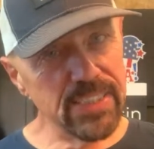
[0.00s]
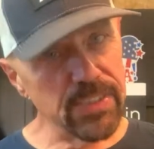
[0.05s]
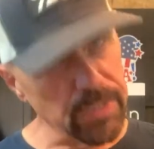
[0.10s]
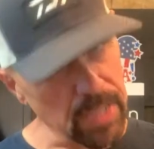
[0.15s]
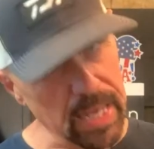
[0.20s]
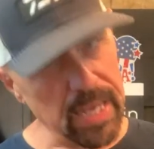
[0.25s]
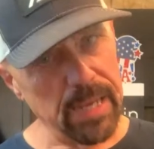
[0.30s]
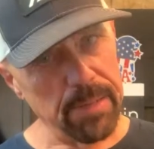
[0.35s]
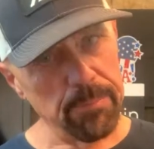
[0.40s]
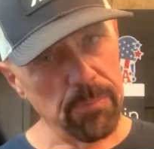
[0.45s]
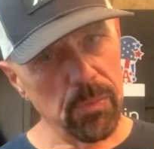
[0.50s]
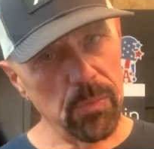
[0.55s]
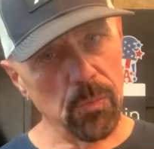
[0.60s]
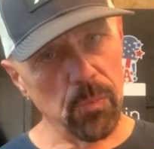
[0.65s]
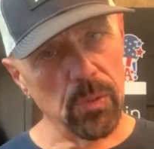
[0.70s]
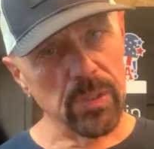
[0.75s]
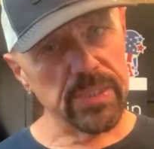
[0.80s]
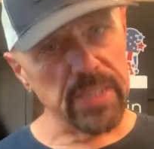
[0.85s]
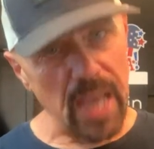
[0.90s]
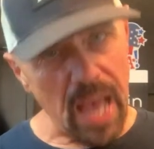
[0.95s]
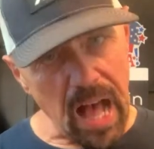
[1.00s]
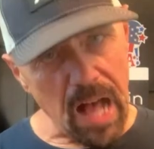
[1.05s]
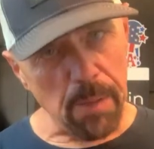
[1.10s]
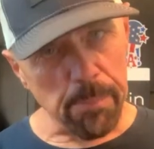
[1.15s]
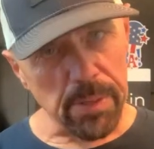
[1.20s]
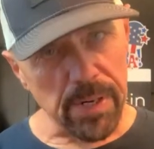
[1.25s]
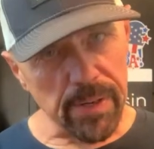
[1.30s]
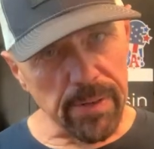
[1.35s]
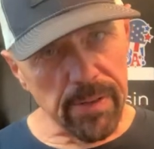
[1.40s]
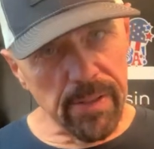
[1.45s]
name was
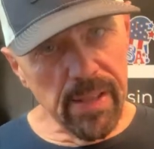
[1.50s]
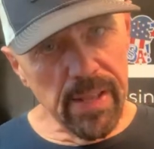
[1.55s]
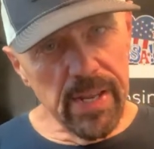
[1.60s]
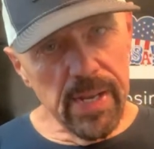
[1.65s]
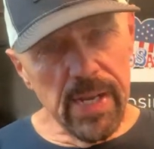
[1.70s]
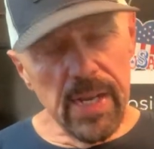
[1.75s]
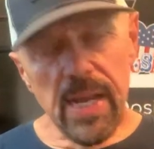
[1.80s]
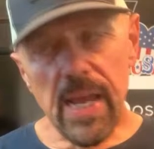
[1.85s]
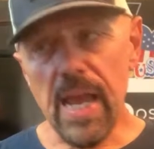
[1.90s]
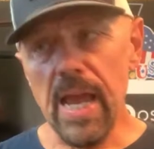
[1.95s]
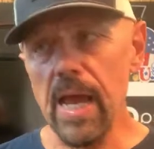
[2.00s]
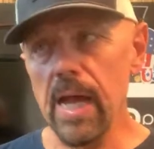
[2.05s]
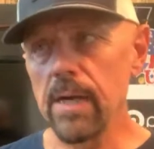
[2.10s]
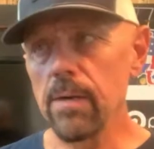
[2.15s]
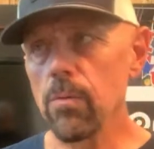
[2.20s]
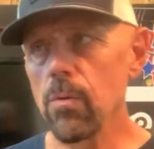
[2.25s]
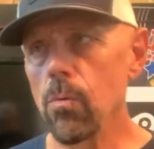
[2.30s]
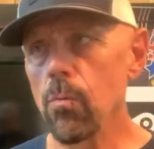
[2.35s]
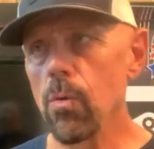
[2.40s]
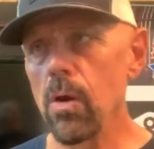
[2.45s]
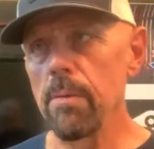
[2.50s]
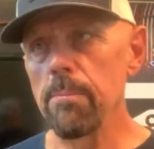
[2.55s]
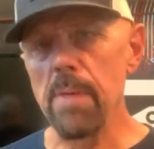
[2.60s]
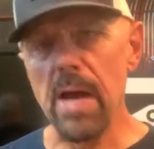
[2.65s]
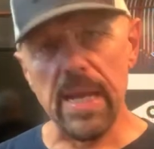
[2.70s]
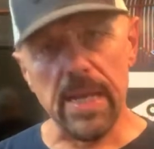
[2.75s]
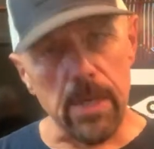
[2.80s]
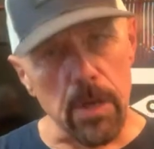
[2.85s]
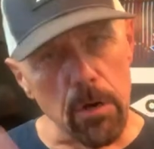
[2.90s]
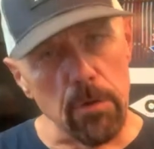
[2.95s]
Albert. And when my
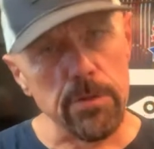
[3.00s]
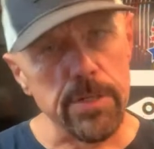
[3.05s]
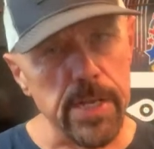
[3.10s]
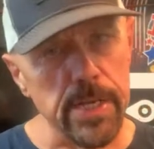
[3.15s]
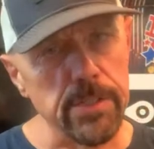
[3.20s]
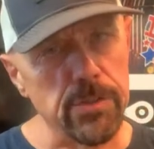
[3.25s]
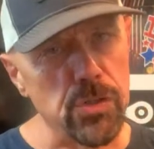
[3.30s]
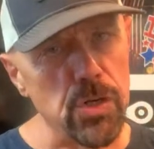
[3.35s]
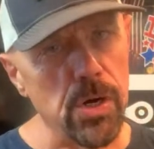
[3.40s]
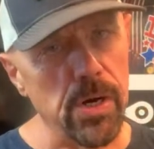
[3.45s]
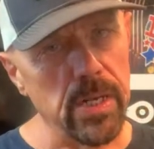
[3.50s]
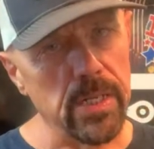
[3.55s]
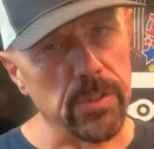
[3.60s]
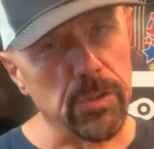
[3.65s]
co-teacher in